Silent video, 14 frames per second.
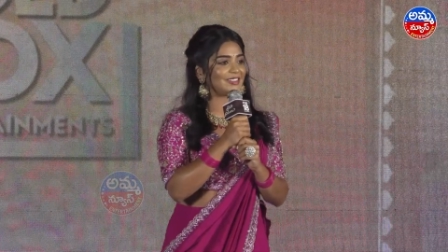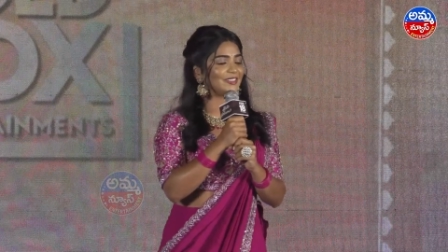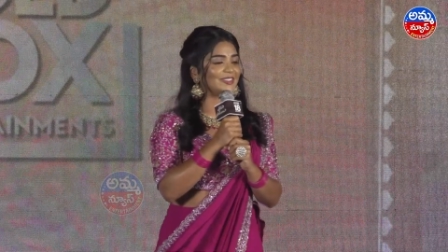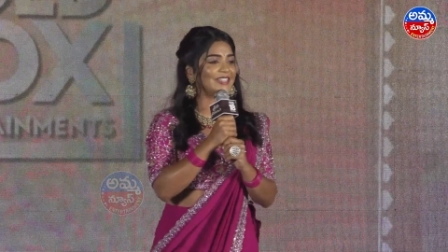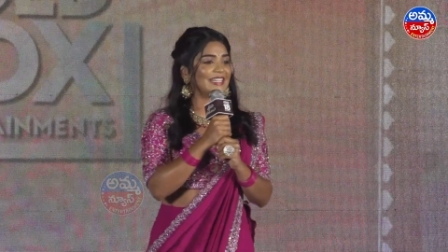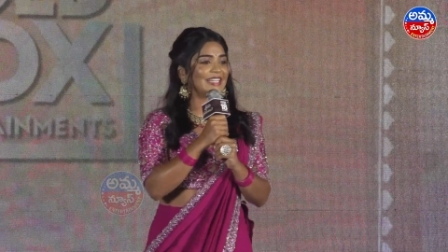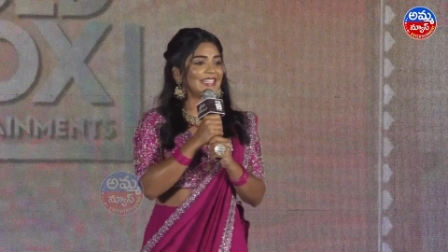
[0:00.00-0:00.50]

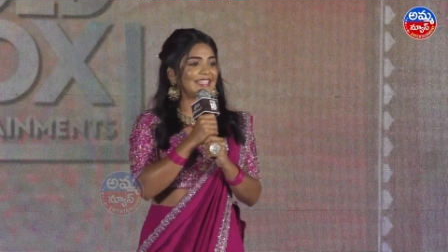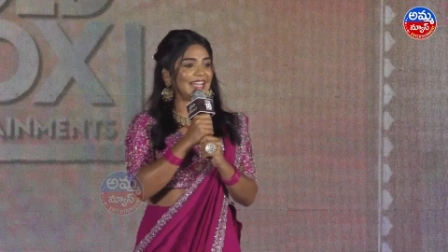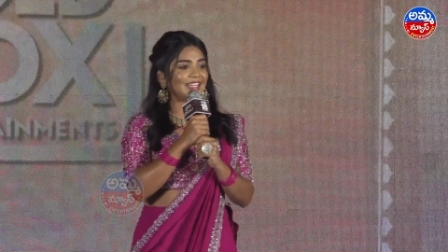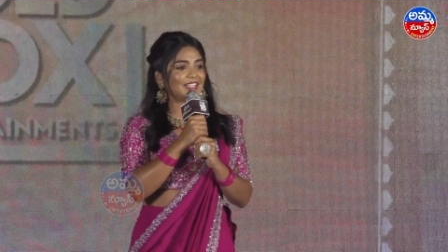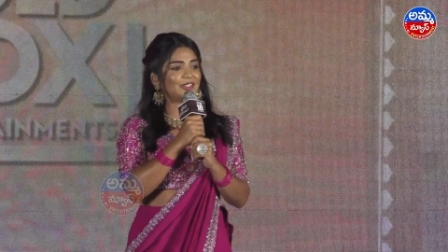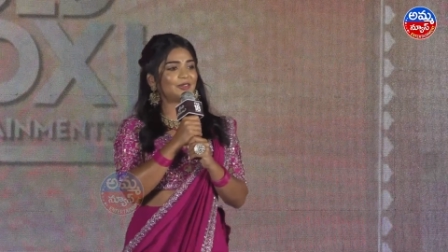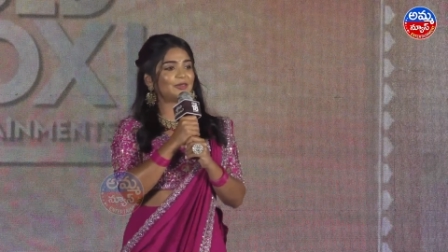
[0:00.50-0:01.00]
So
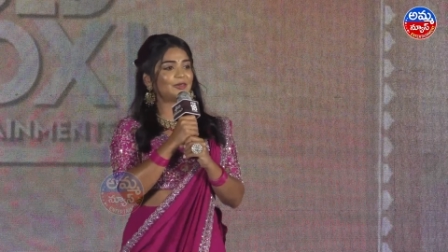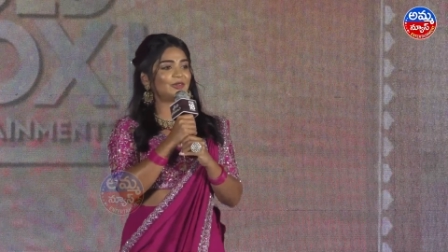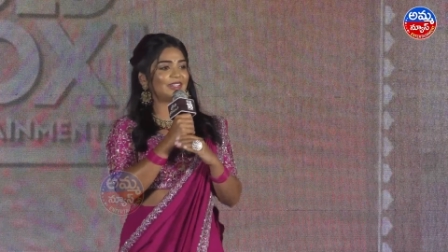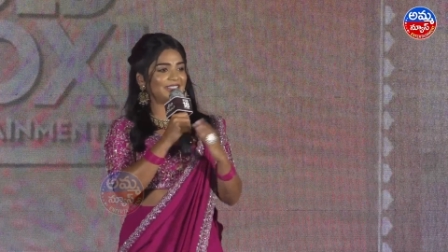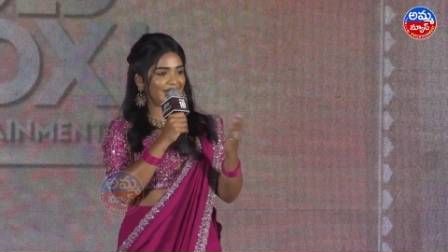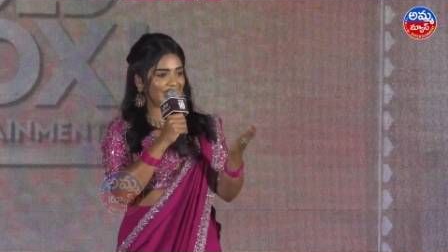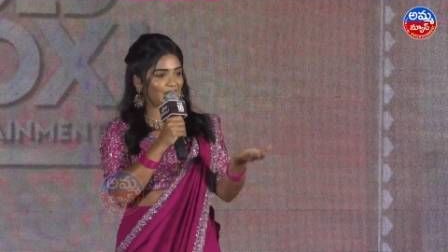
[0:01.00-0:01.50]
Thank you,
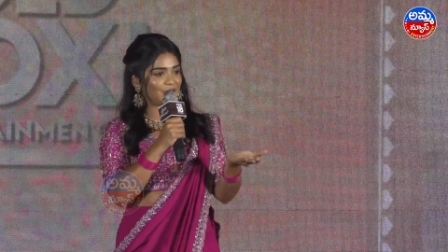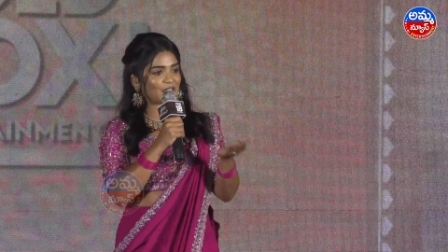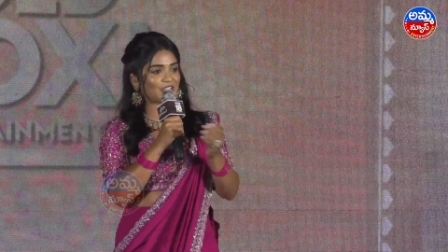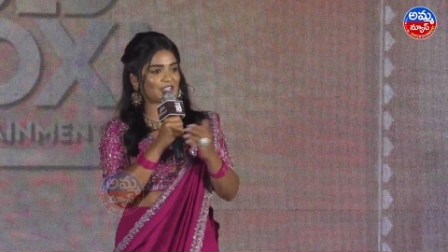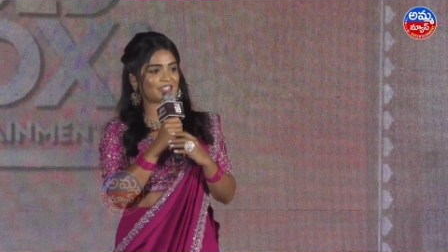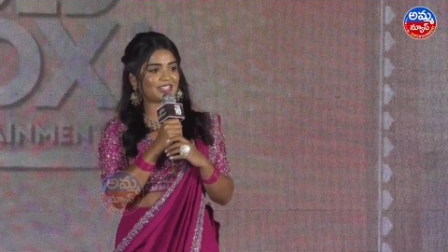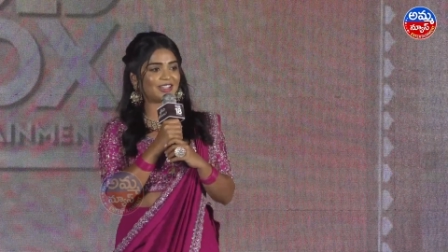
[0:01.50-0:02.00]
uh, thank you
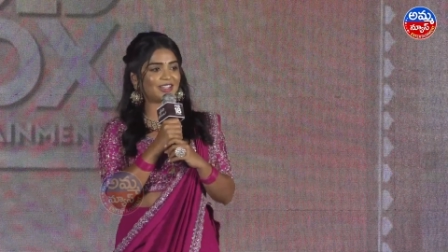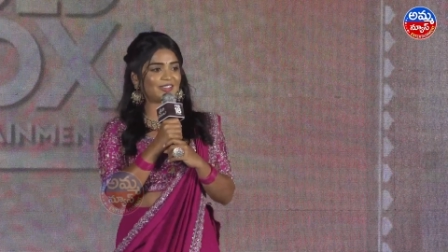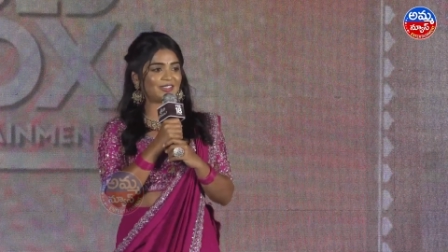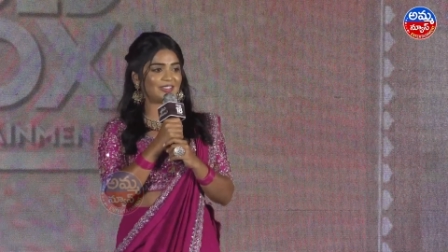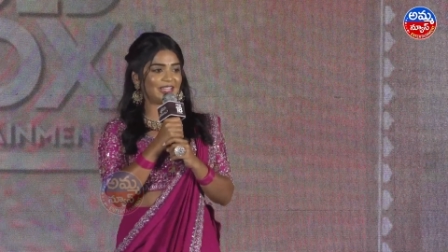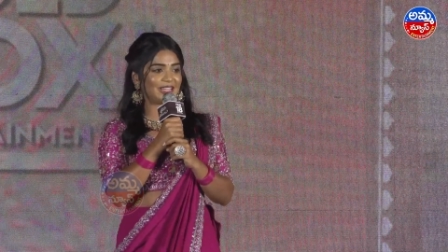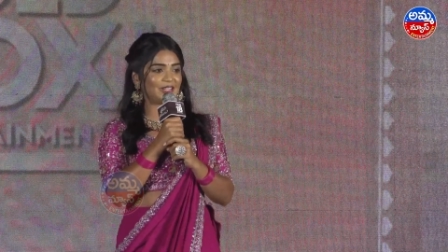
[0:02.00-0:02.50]
Shashi
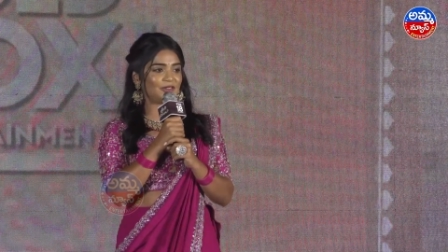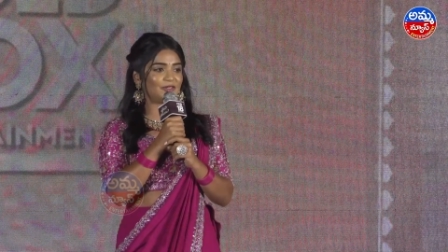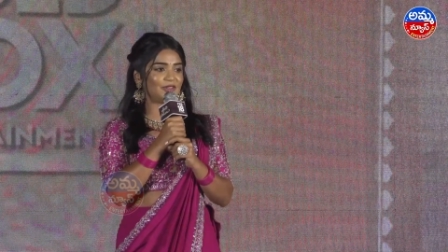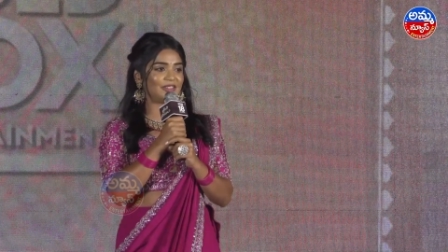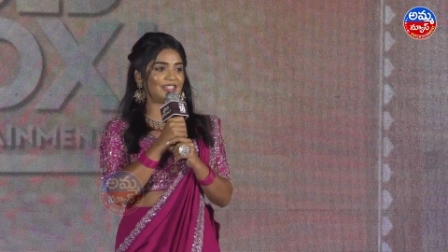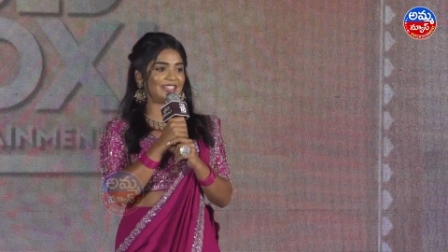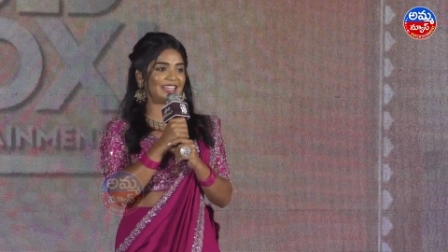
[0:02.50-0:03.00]
Garu, thank you
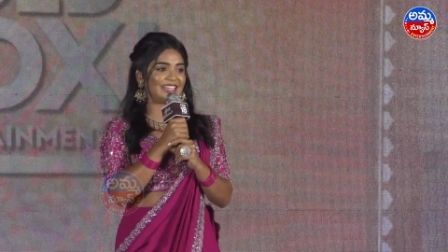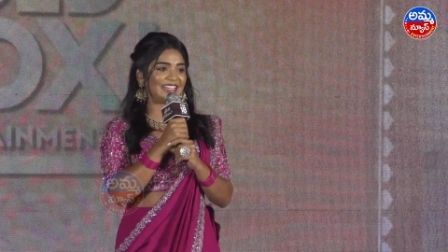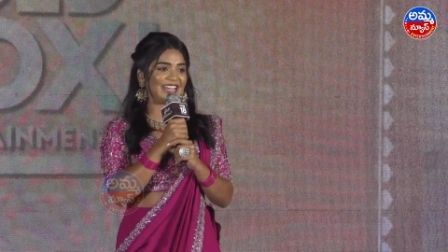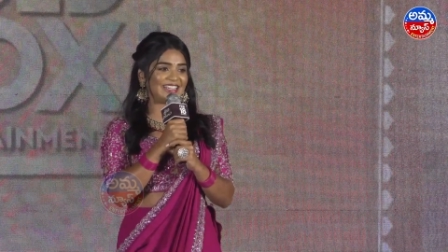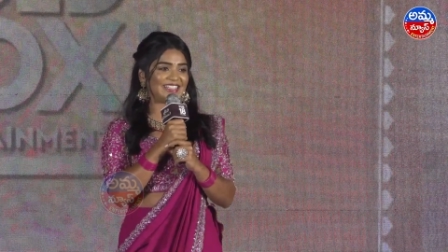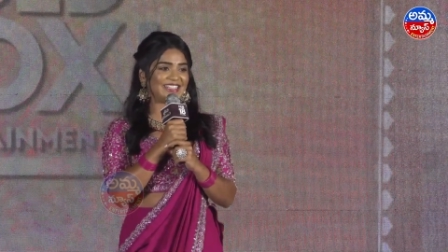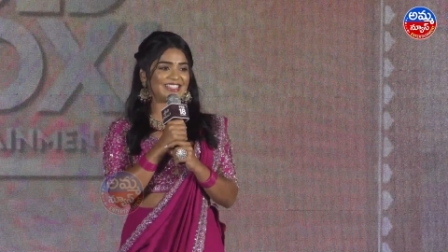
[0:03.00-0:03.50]
for the great
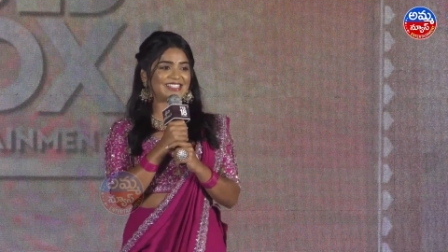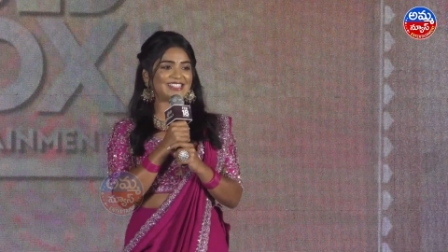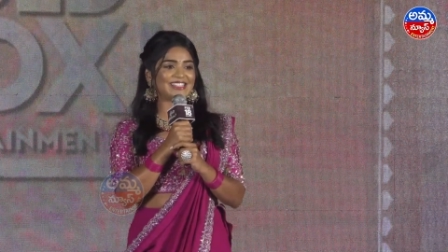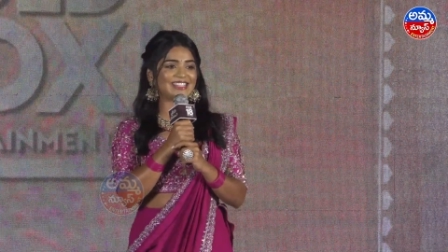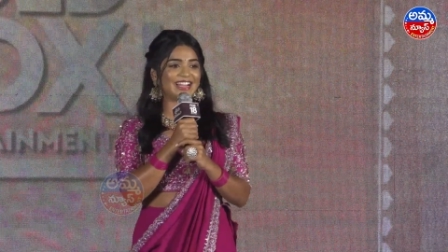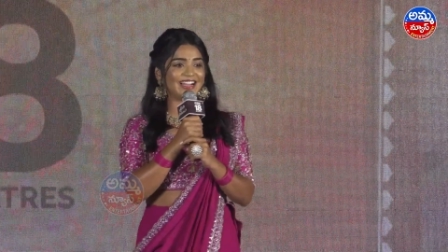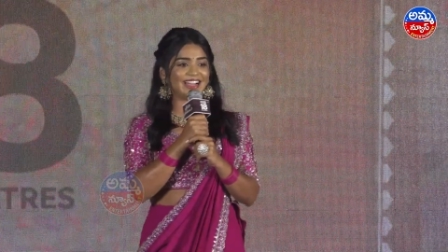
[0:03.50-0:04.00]

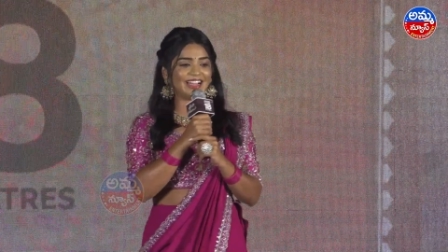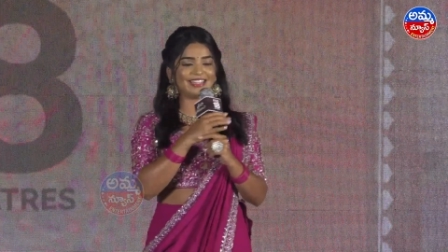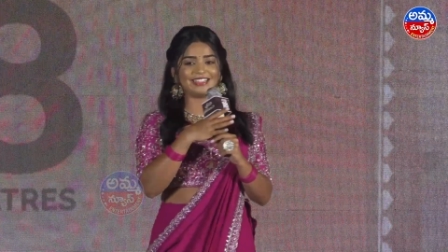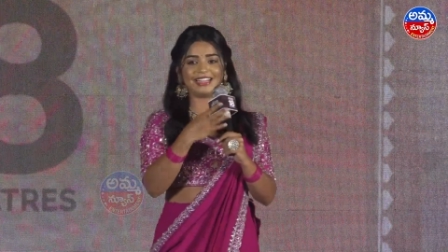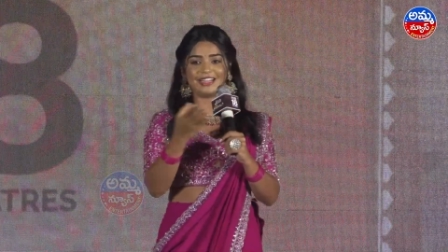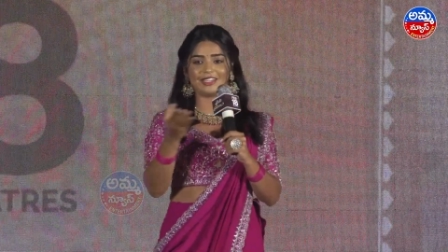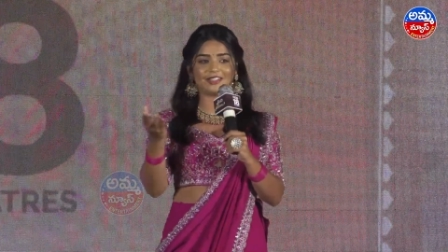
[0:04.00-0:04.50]
edits. Uh,
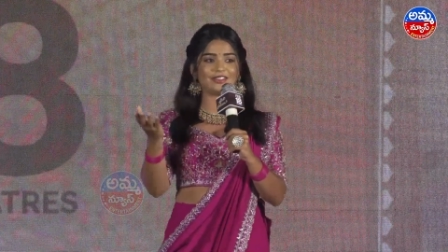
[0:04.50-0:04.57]
I'd like,